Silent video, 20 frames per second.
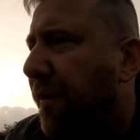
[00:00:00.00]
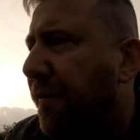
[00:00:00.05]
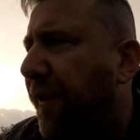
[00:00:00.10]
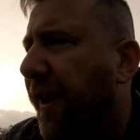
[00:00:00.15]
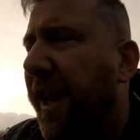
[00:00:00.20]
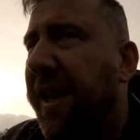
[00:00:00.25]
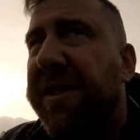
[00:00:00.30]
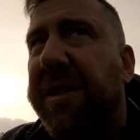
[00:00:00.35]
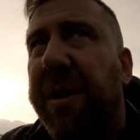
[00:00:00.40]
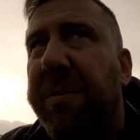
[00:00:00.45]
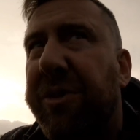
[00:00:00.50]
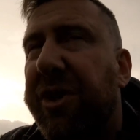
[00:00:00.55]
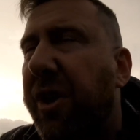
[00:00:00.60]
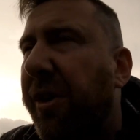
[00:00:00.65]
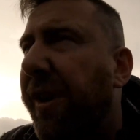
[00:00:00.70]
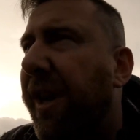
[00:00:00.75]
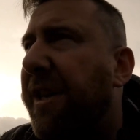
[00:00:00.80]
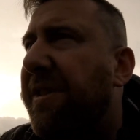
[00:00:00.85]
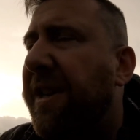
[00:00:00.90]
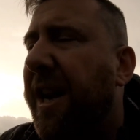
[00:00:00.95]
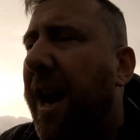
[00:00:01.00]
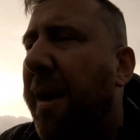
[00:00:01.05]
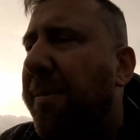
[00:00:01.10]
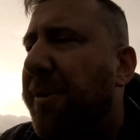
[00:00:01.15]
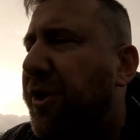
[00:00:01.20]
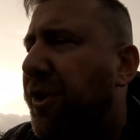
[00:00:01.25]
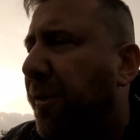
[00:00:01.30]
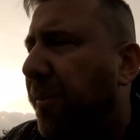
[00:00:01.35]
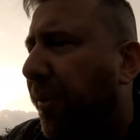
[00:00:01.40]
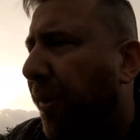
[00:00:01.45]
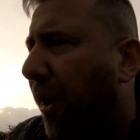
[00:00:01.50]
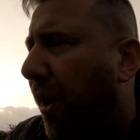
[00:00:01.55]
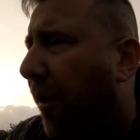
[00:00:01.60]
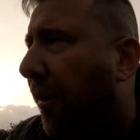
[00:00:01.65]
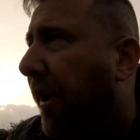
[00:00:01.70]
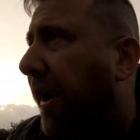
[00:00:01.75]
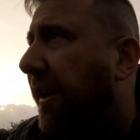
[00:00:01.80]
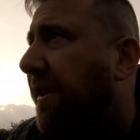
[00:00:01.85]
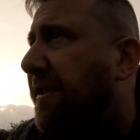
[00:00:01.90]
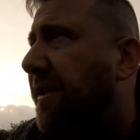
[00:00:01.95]
for this I'm shooting this in aperture
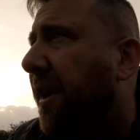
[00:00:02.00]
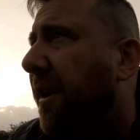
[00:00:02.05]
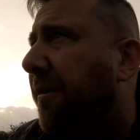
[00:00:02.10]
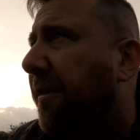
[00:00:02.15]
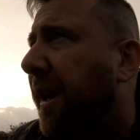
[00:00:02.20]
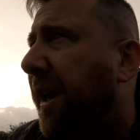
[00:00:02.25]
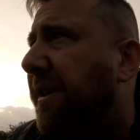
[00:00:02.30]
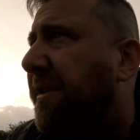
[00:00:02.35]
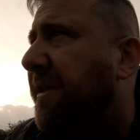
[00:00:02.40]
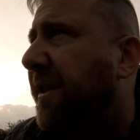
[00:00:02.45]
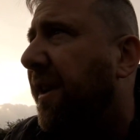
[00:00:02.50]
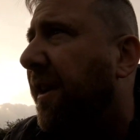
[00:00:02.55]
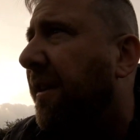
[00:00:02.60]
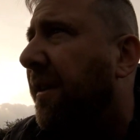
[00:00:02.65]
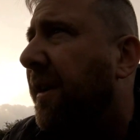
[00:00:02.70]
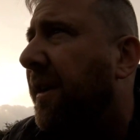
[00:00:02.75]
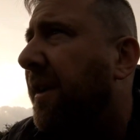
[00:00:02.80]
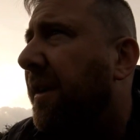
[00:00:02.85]
priority because I don't need to